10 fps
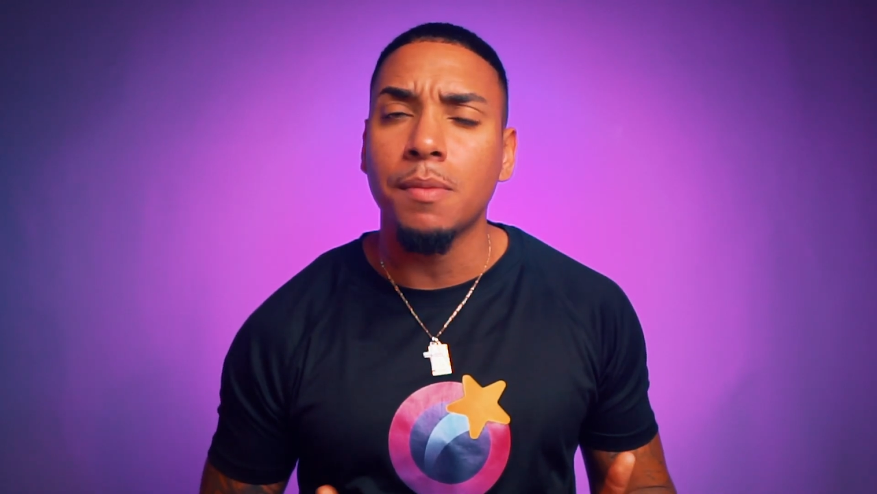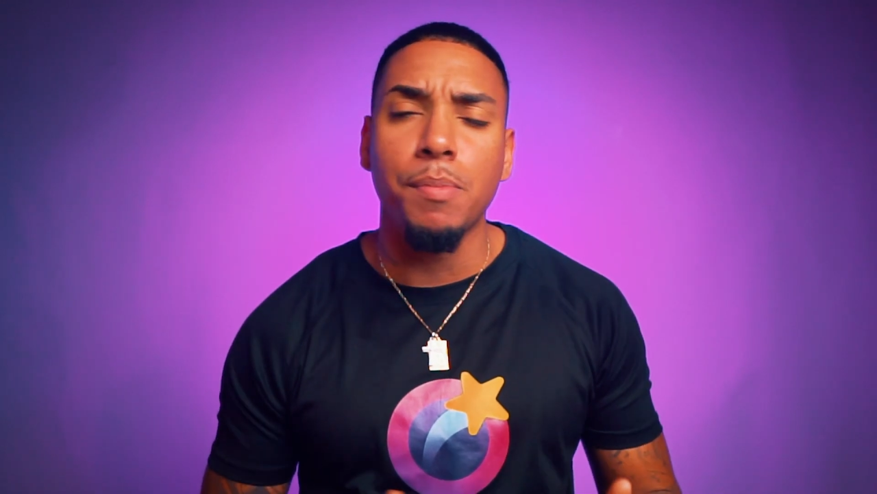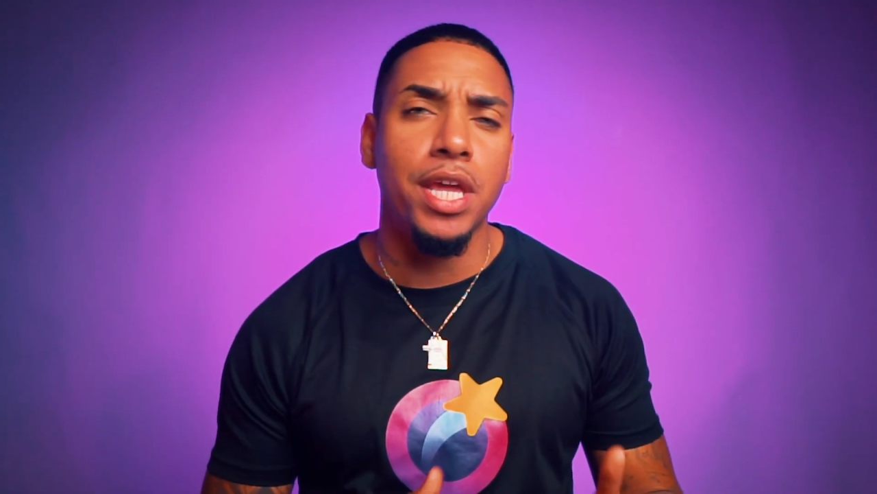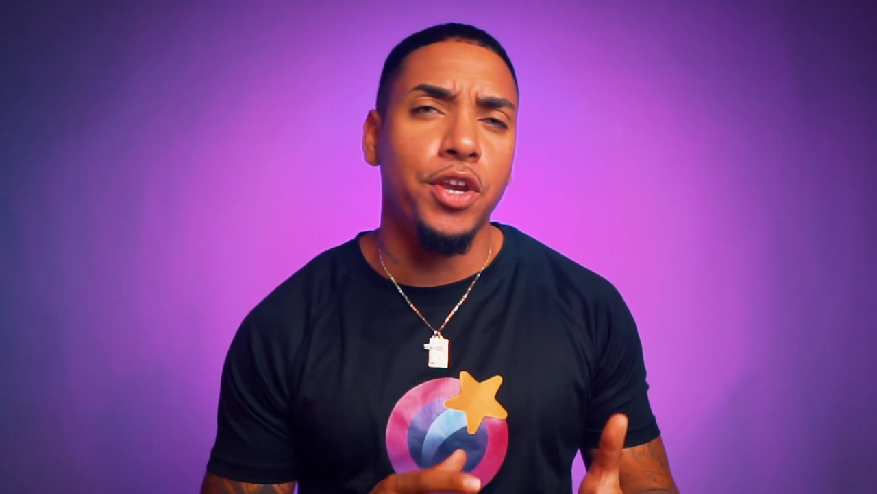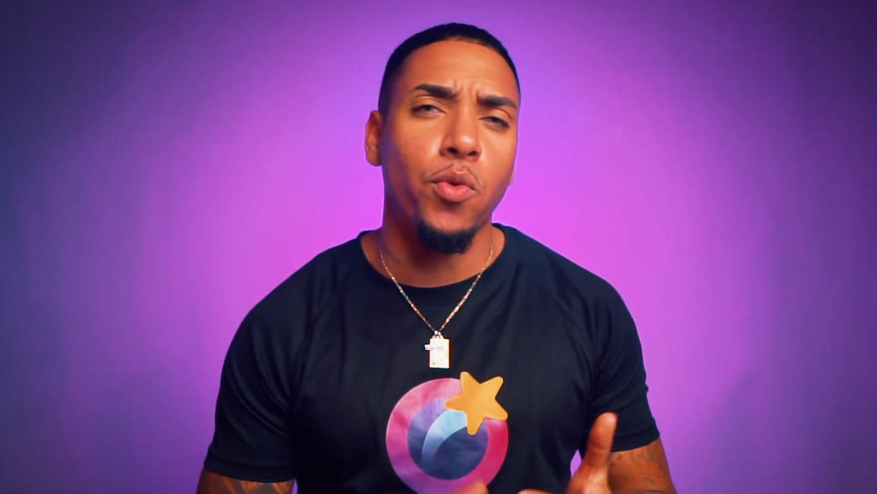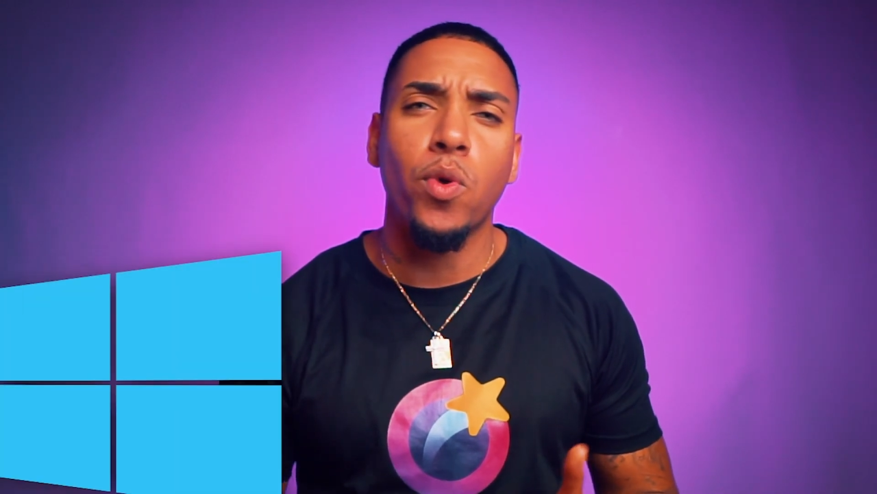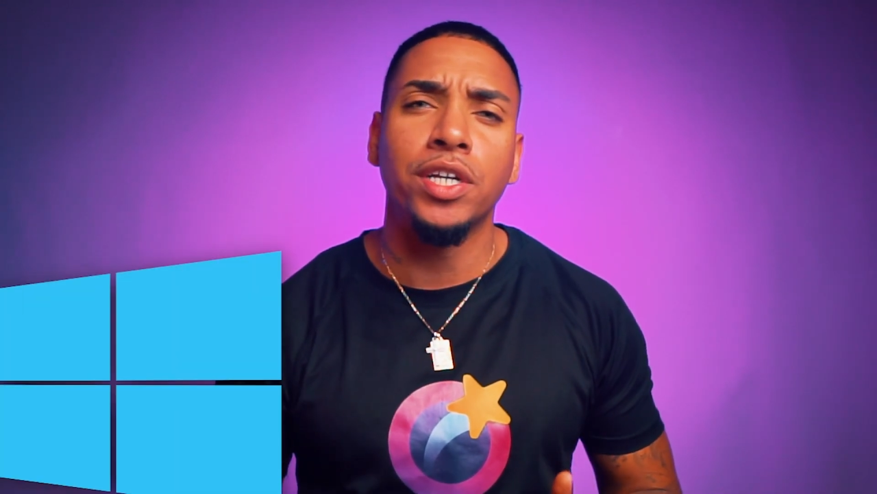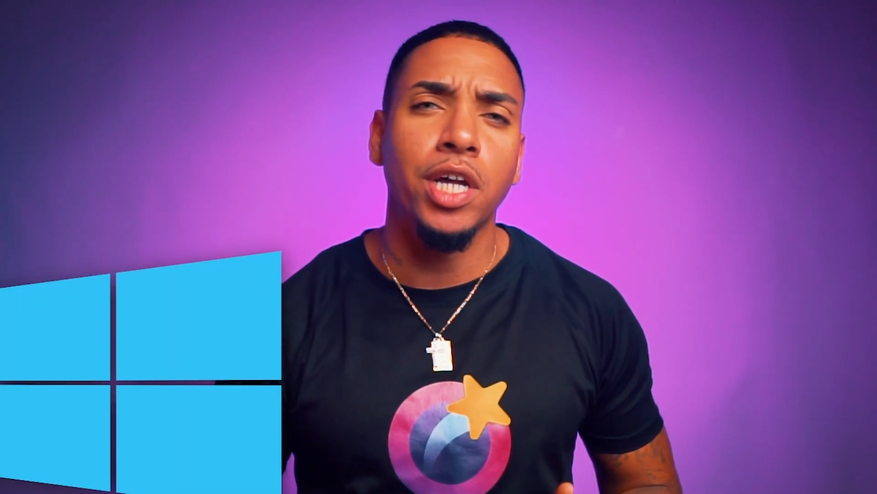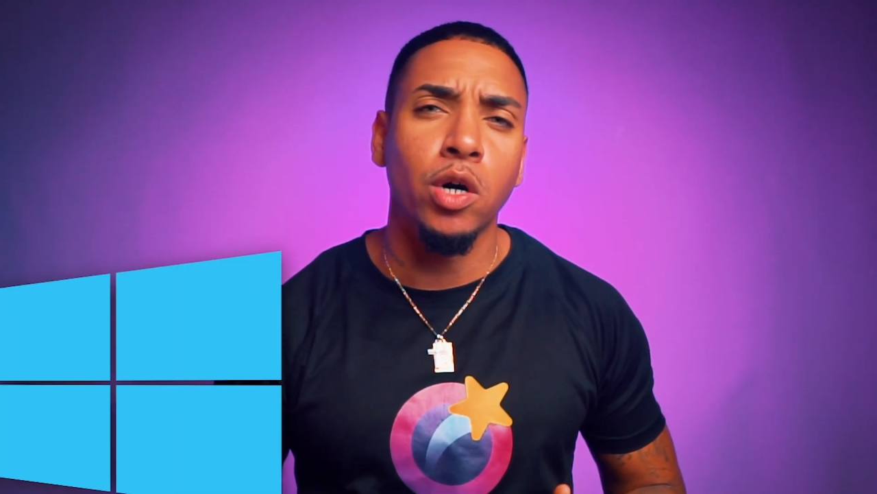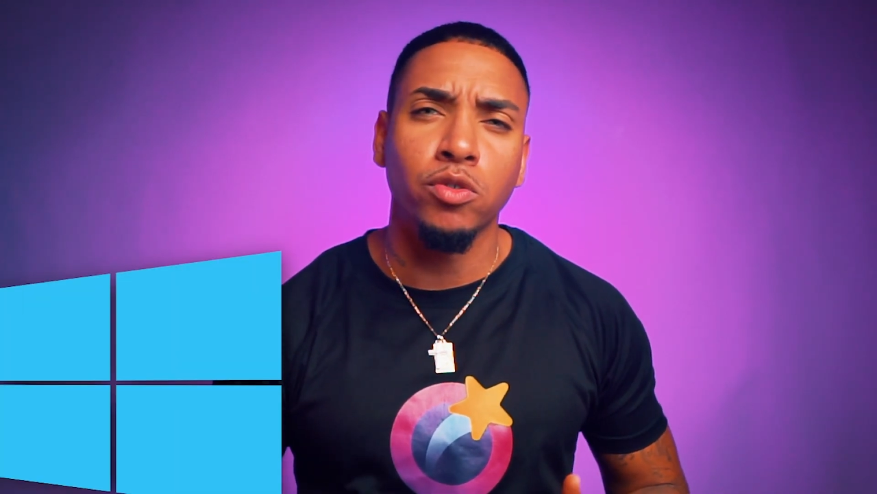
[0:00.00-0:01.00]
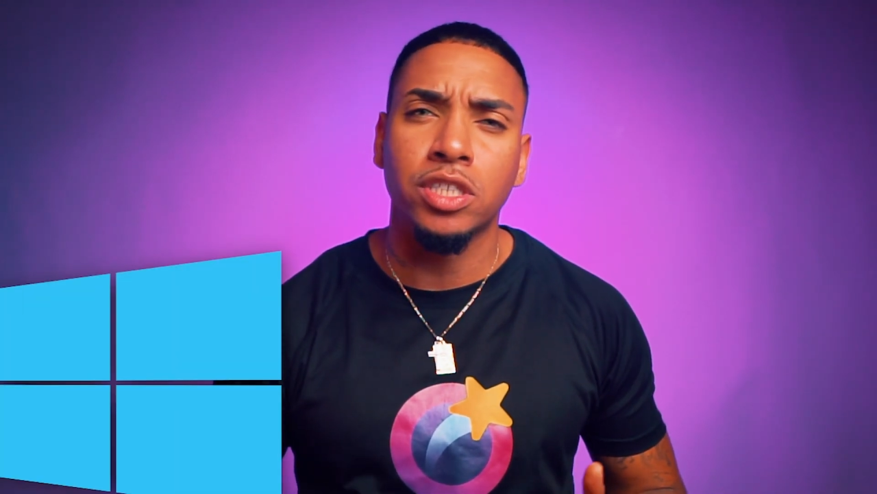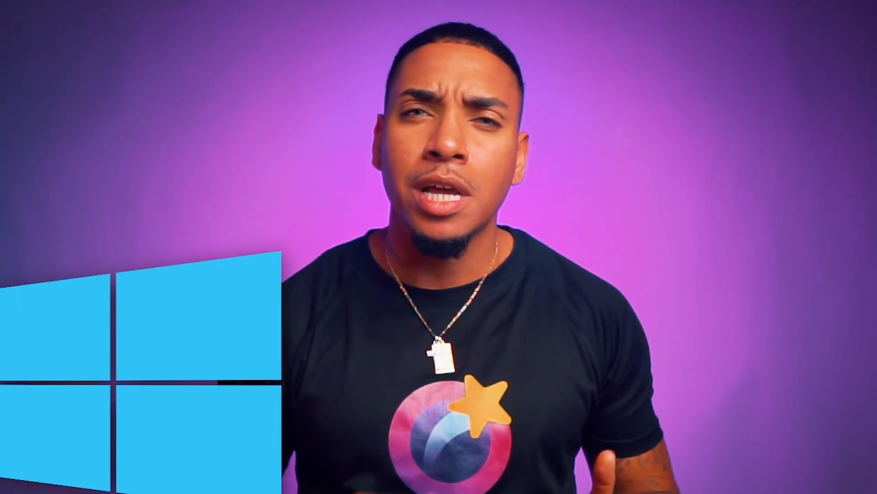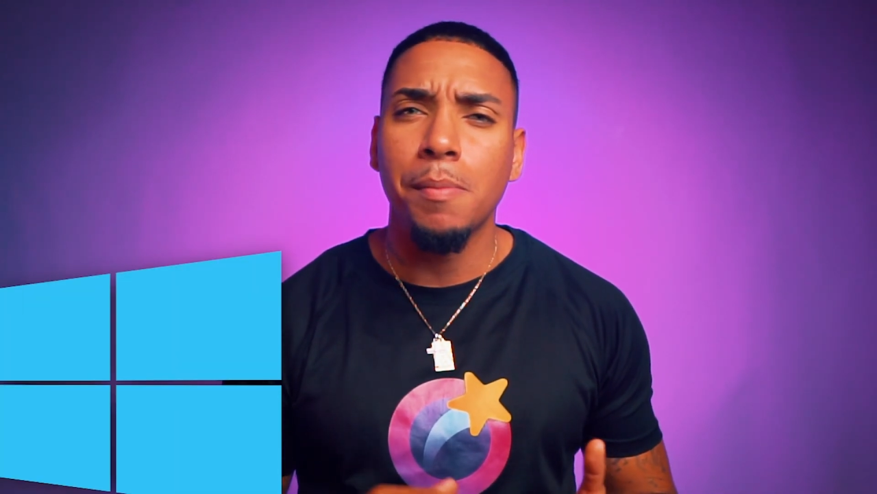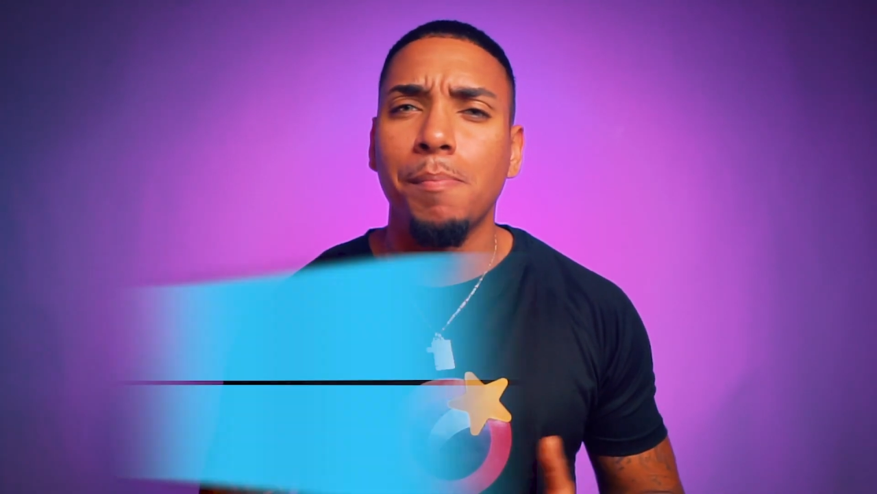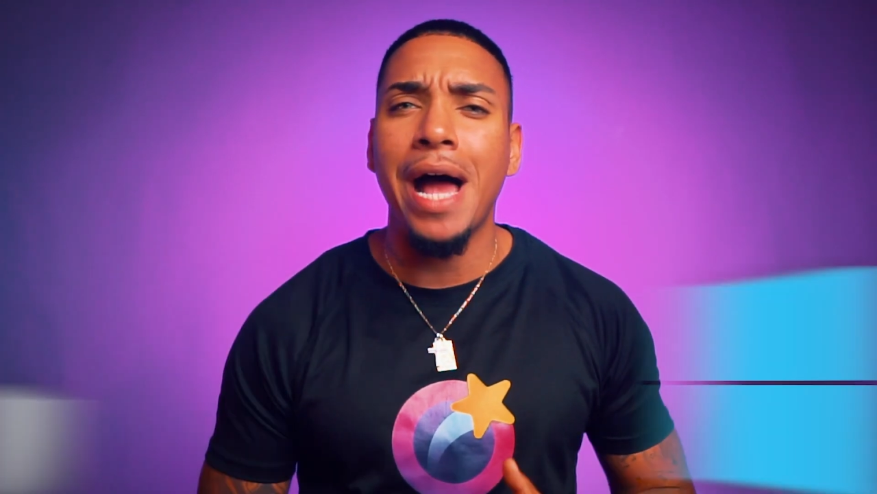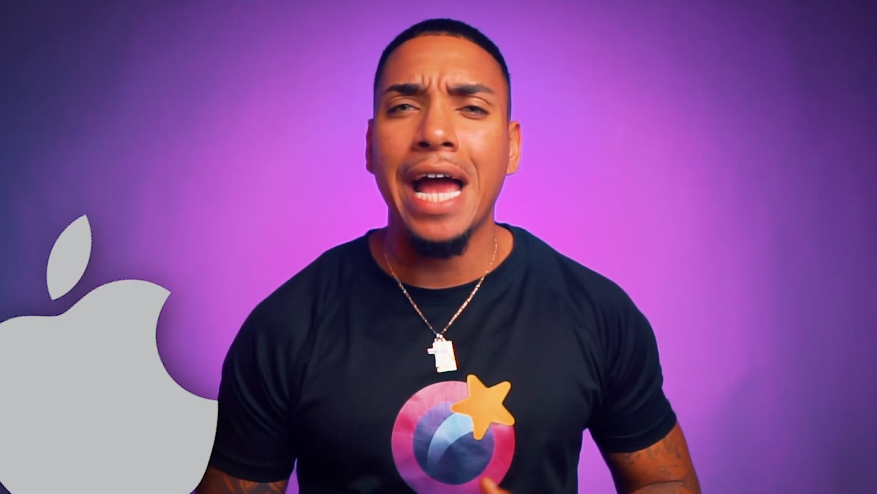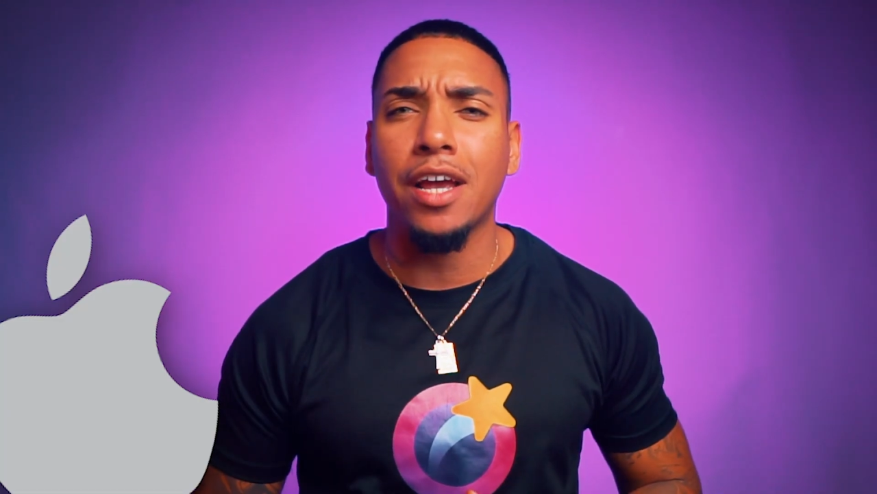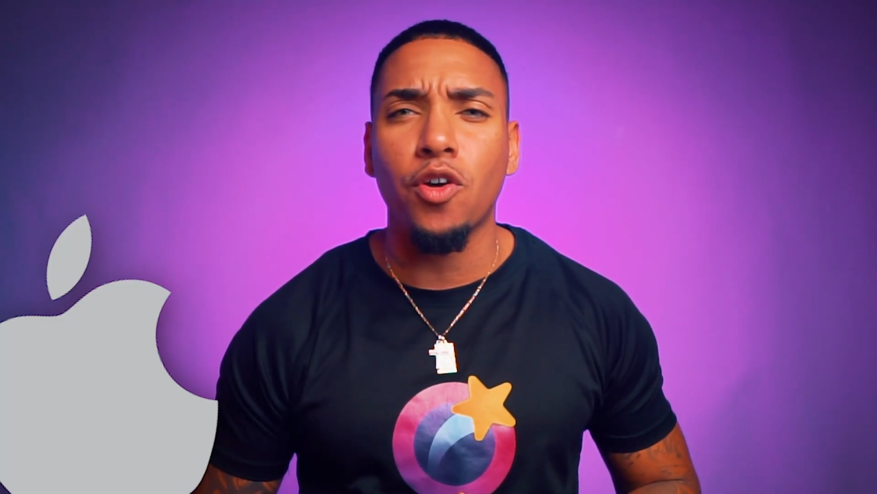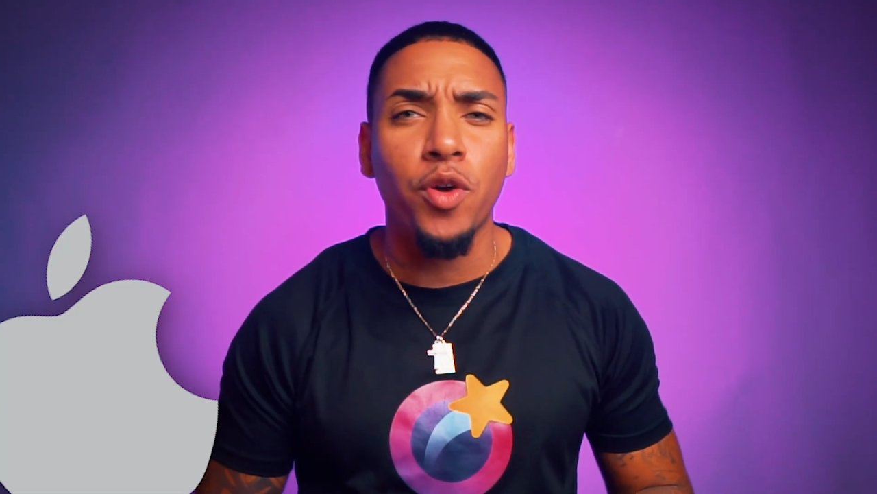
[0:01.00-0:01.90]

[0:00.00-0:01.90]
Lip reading: be it your Windows, Mac,